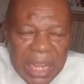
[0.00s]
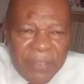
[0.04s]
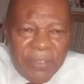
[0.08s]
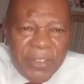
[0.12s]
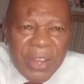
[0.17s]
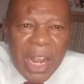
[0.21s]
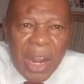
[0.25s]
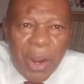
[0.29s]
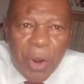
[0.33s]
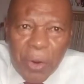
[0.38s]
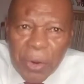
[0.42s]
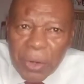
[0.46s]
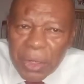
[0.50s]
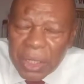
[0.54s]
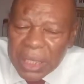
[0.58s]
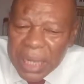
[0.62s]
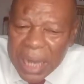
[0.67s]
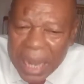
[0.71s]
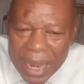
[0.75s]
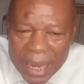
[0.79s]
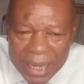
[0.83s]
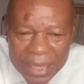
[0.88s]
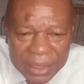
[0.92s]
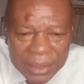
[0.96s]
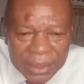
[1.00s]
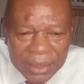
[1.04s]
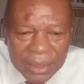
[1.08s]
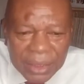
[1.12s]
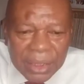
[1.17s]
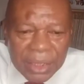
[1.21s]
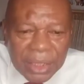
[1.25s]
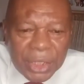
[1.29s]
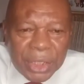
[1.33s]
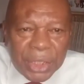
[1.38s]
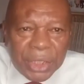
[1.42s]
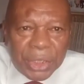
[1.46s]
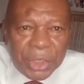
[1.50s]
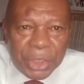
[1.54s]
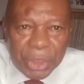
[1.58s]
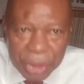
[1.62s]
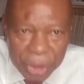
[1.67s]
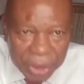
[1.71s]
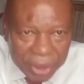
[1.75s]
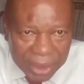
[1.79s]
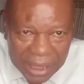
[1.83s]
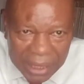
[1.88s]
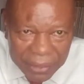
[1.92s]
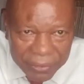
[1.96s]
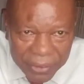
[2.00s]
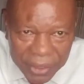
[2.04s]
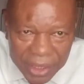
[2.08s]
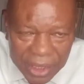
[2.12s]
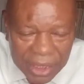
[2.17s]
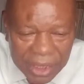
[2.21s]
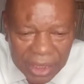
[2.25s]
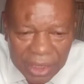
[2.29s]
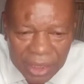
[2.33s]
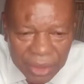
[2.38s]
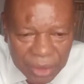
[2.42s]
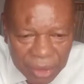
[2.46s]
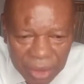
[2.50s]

if you are online, geography